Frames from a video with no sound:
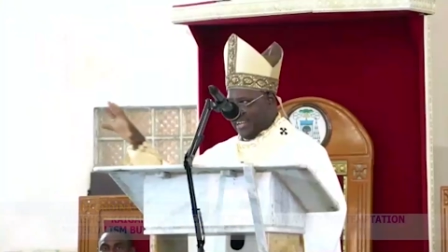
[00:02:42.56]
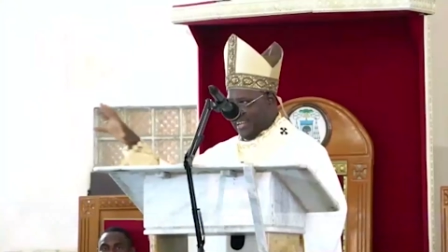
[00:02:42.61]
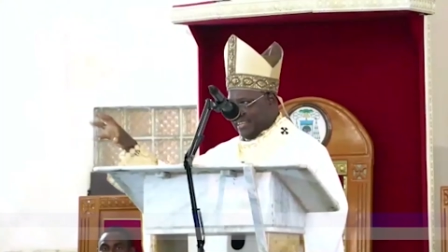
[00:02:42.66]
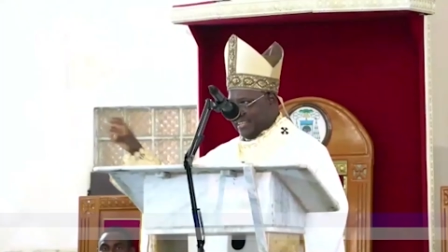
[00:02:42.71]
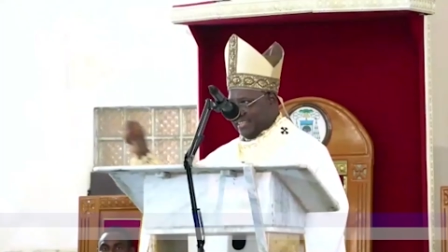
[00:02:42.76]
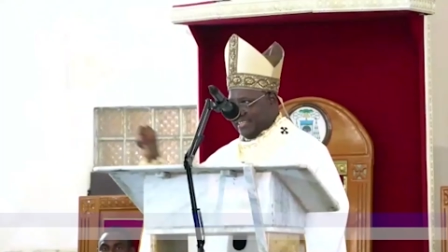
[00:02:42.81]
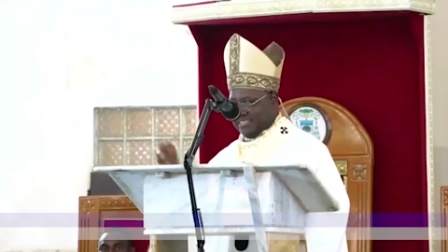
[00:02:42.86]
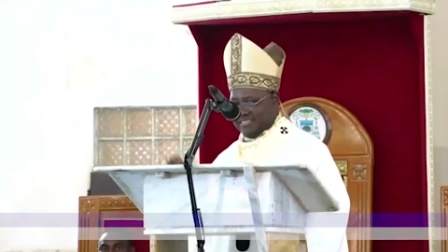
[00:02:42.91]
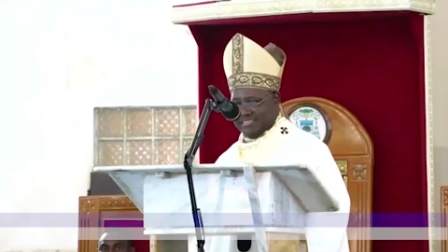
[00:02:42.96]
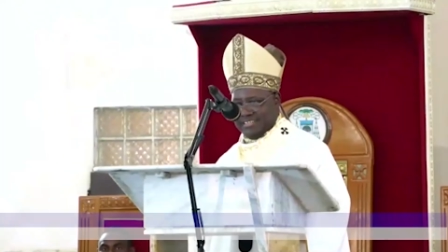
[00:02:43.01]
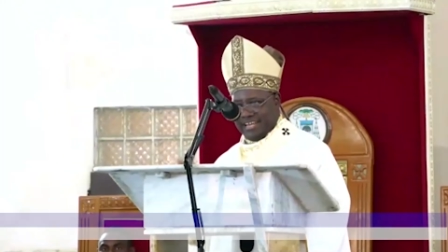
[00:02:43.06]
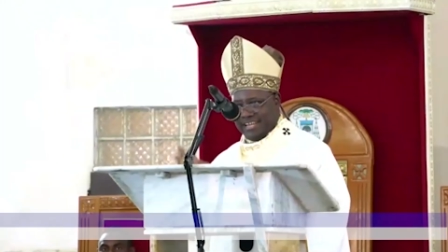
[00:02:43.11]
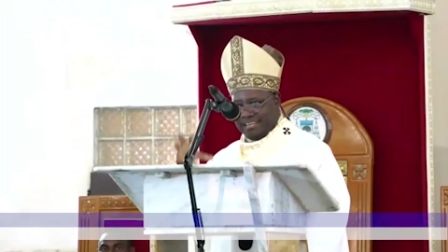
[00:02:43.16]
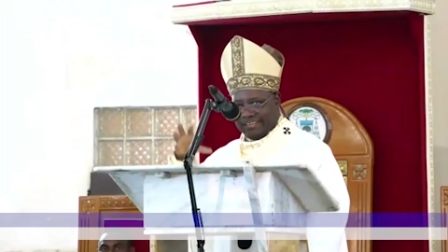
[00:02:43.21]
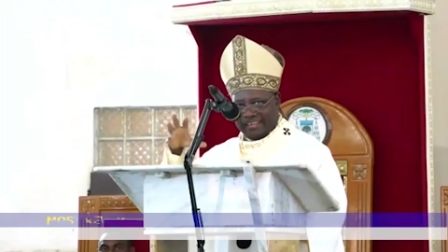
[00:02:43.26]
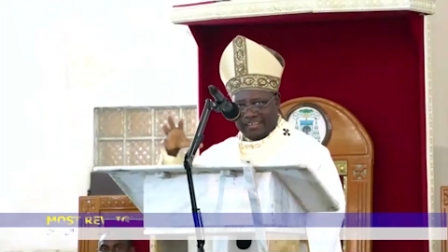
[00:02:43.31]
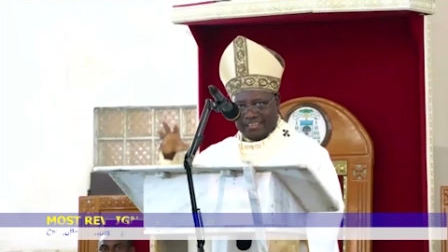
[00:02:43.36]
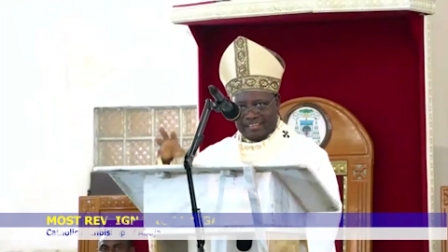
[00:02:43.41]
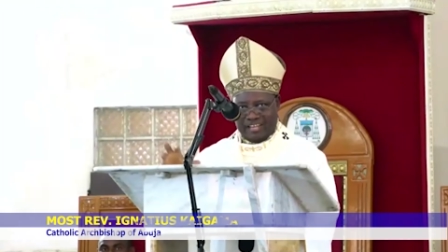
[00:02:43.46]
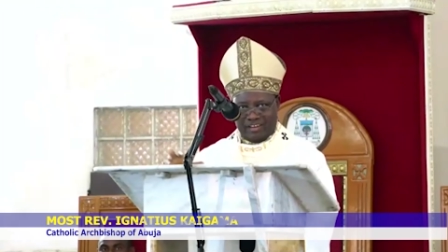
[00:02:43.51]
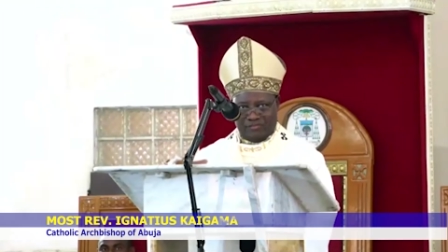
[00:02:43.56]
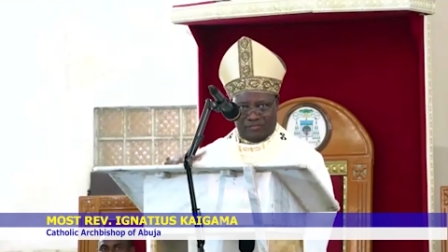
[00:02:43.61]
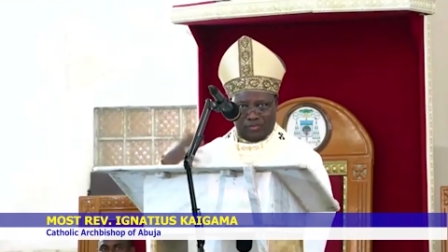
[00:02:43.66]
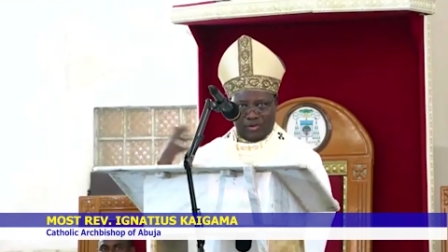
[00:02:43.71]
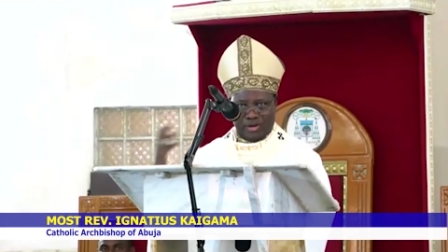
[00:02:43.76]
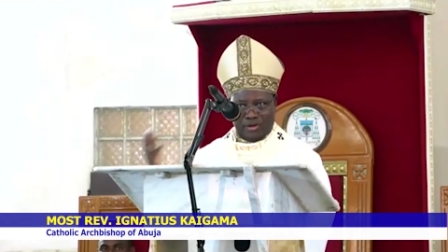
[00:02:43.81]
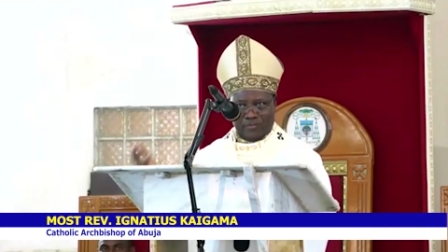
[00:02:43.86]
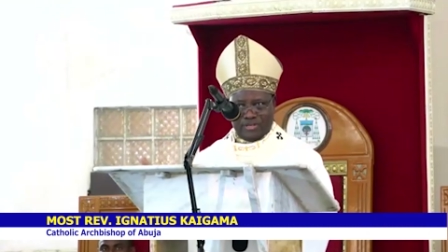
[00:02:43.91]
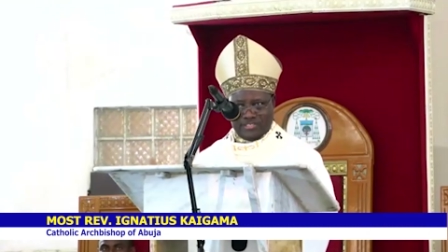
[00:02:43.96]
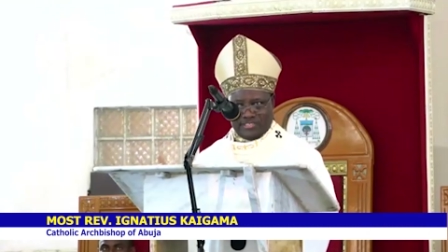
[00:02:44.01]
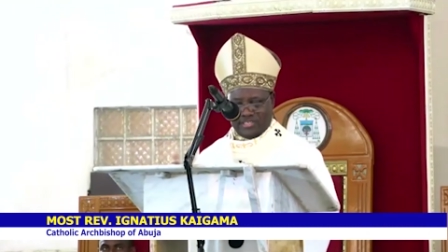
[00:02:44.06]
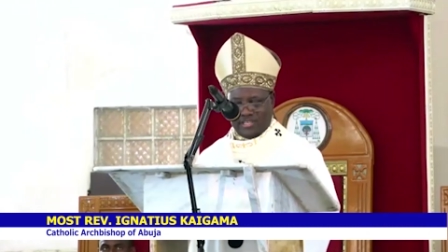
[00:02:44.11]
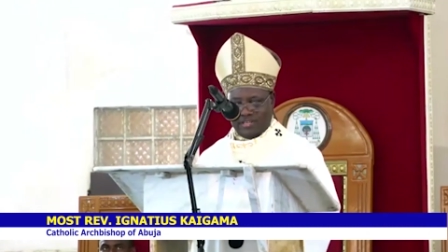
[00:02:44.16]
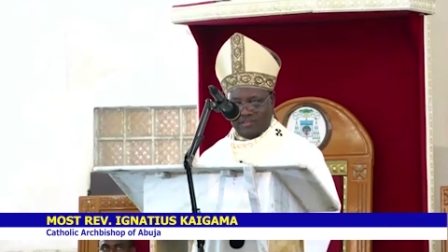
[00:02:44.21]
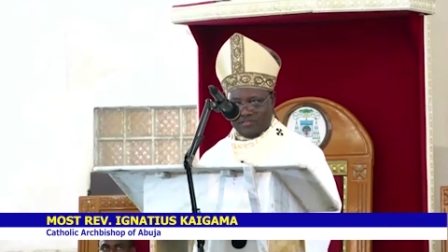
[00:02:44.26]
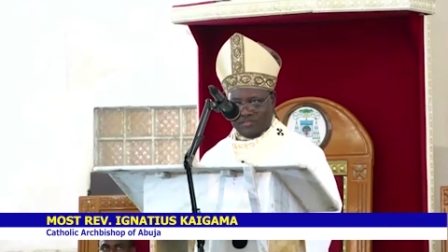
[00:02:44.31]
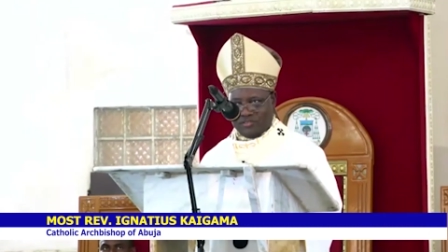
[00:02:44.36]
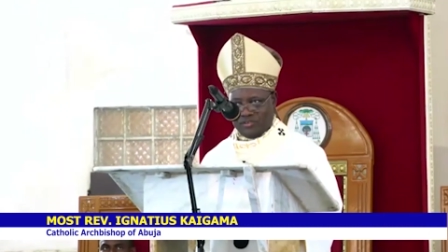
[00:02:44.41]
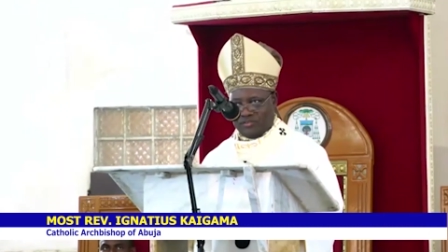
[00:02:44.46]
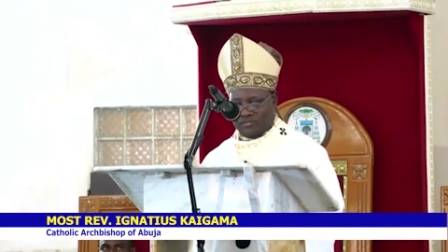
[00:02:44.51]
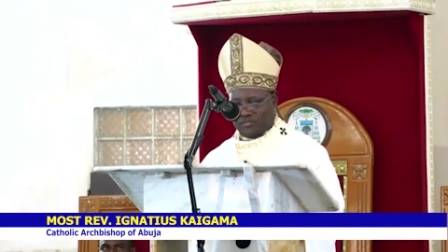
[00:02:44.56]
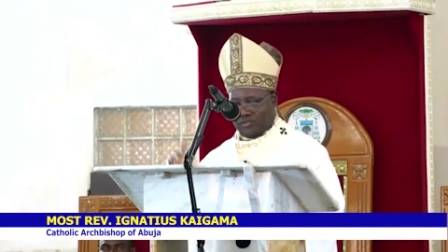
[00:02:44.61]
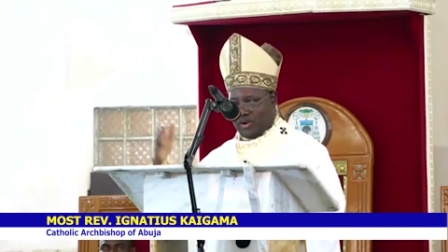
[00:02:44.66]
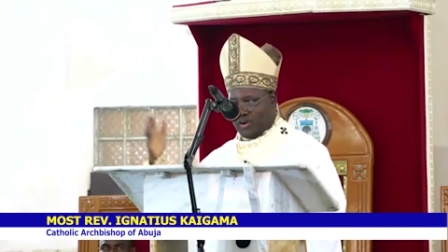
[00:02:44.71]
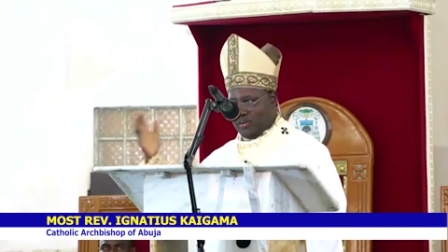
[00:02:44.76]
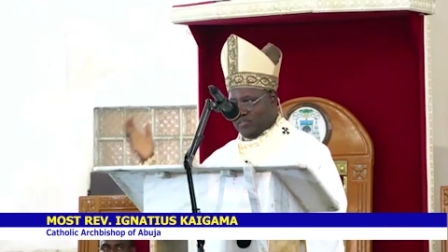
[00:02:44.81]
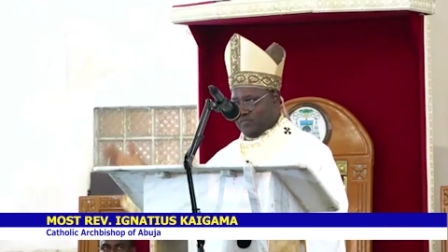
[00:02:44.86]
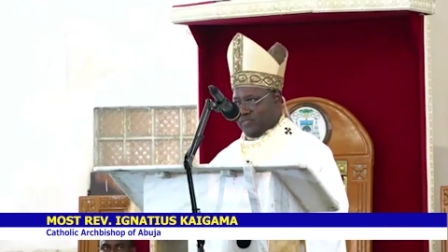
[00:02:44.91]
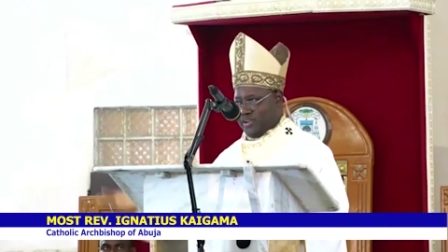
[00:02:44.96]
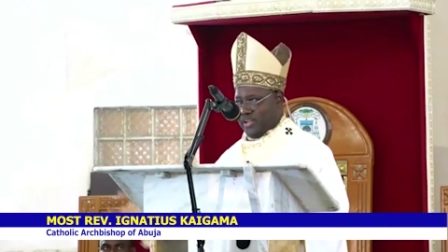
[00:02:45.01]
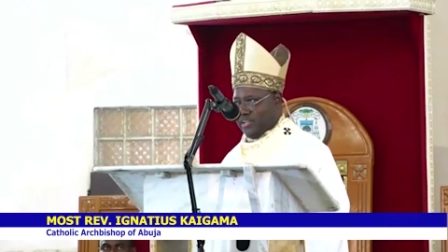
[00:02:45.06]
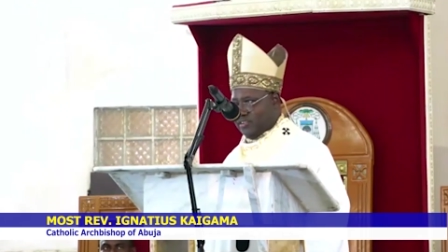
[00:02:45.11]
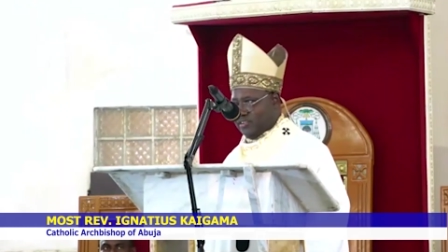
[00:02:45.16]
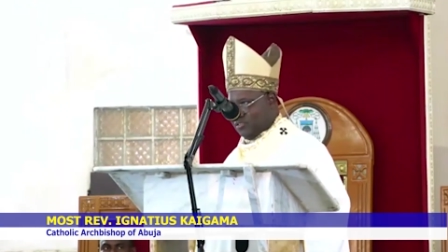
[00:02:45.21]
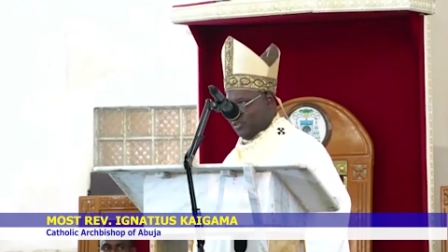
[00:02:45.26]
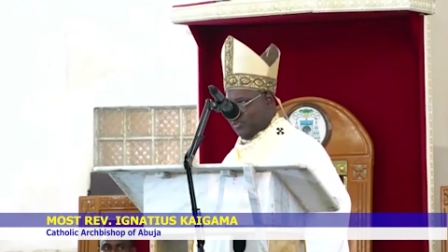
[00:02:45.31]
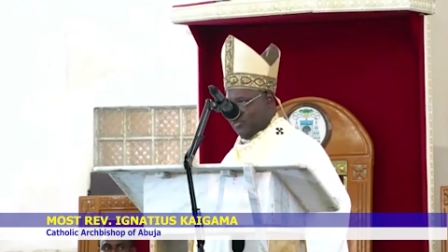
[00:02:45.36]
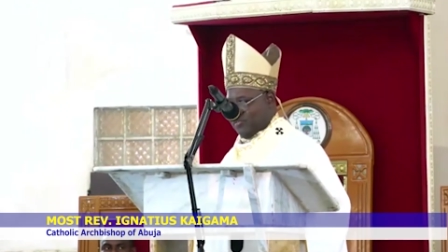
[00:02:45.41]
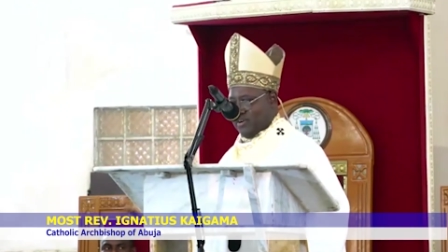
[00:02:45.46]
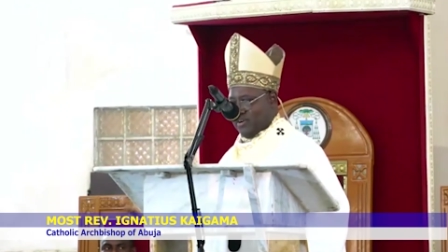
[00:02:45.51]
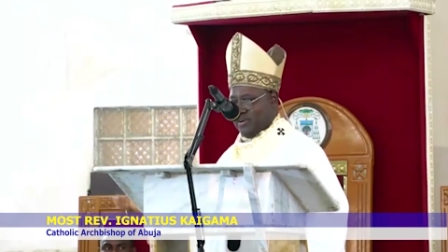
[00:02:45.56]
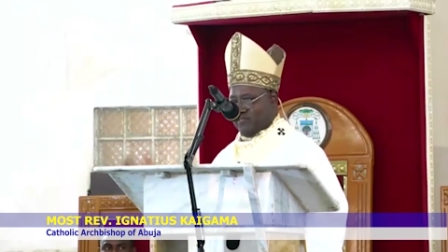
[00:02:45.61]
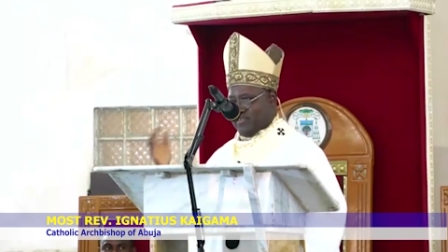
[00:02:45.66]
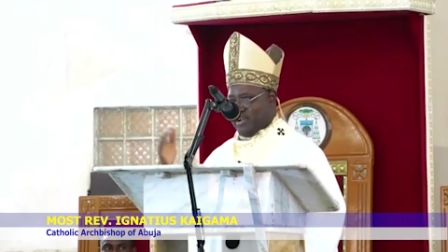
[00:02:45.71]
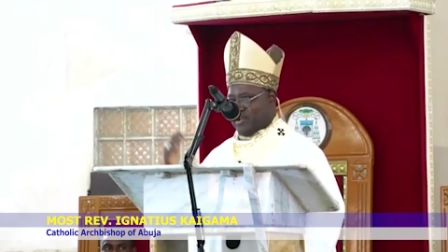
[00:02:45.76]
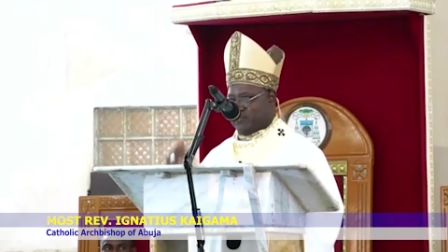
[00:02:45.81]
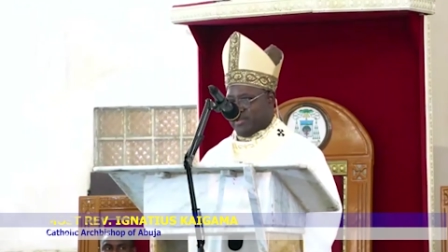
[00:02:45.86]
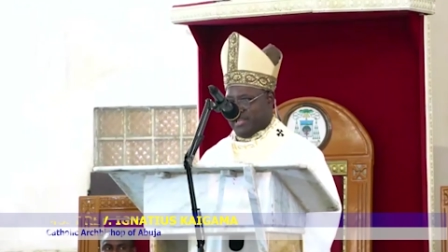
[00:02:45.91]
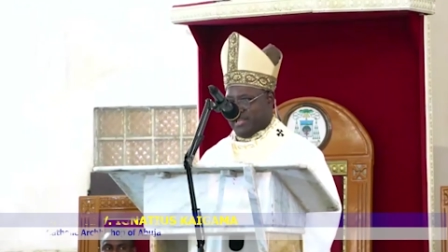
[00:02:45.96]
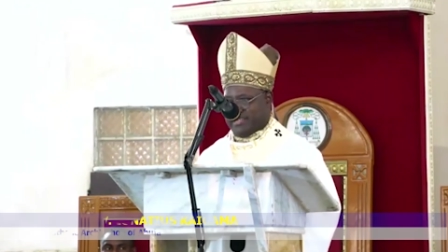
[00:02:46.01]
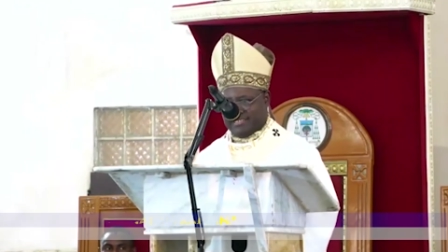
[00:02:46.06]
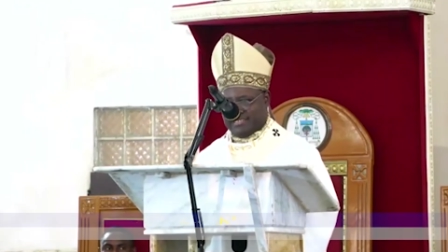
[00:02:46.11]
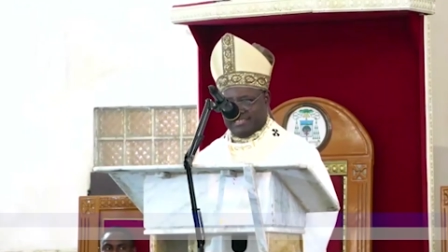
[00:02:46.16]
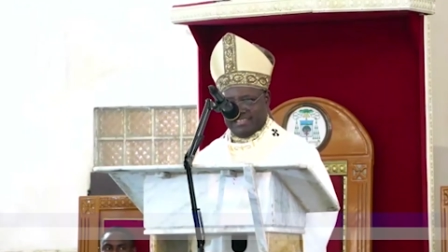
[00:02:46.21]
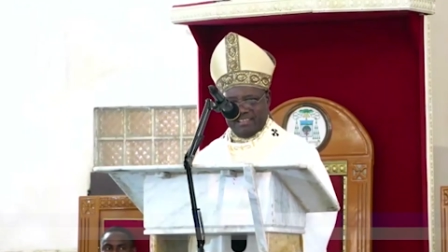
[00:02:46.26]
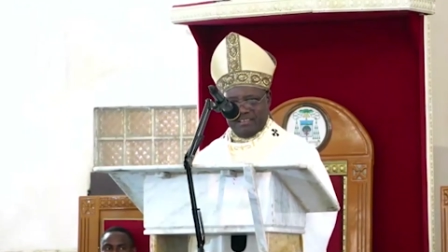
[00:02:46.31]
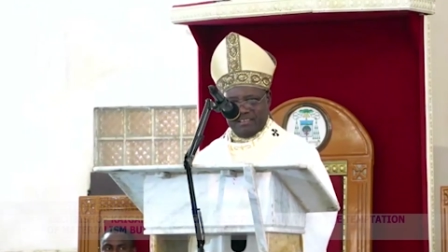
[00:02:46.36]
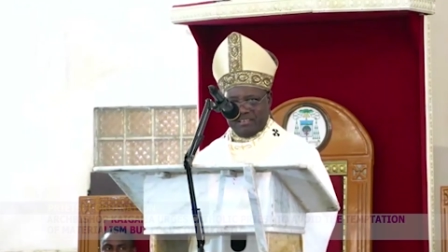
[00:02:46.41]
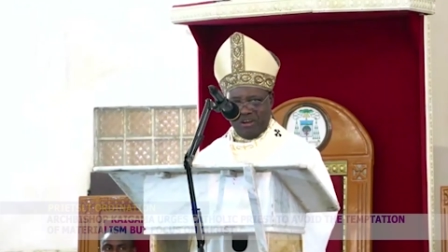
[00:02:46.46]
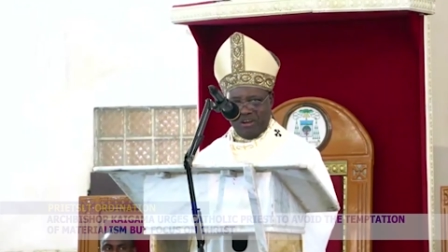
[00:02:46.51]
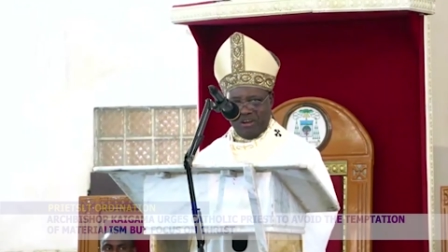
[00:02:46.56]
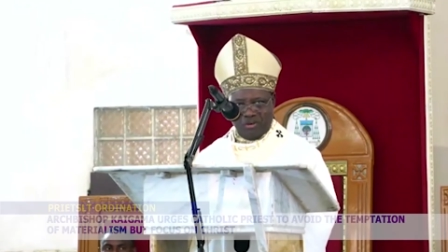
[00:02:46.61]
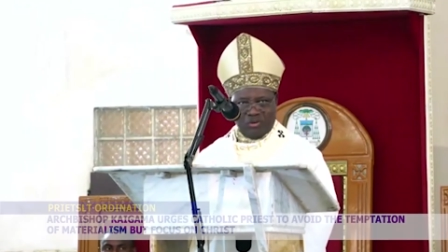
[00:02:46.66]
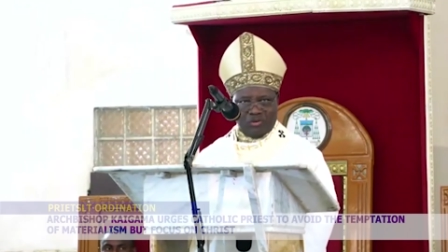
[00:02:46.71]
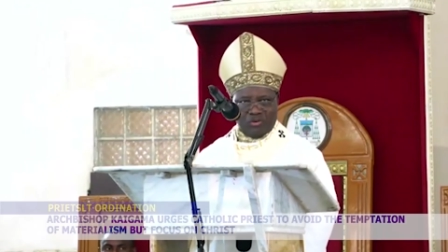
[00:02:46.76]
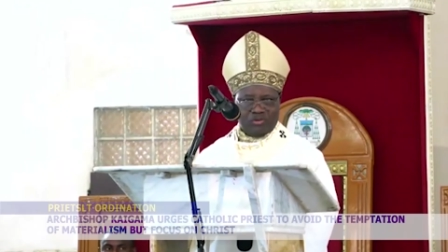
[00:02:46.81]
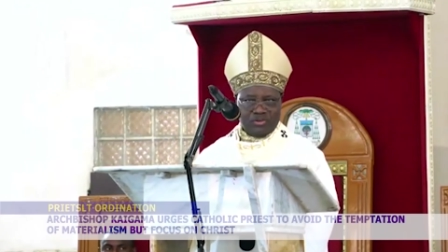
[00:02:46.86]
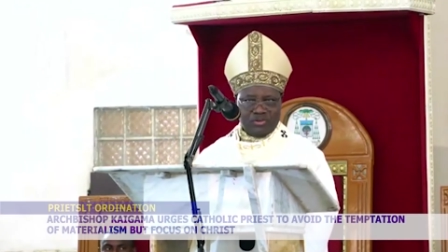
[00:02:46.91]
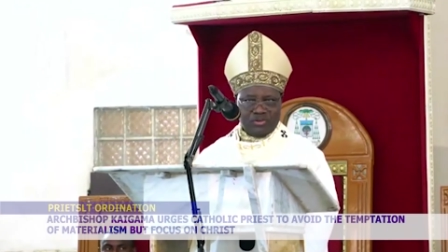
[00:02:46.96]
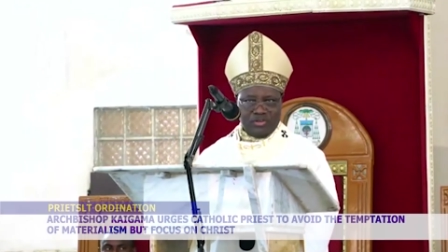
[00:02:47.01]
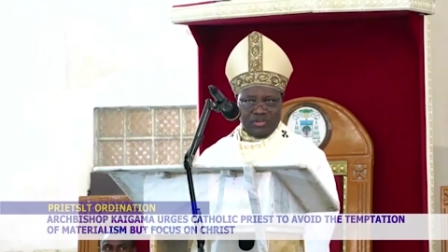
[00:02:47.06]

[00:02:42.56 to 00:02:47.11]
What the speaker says: this, gather that for ourselves or for our friends or for our families. No.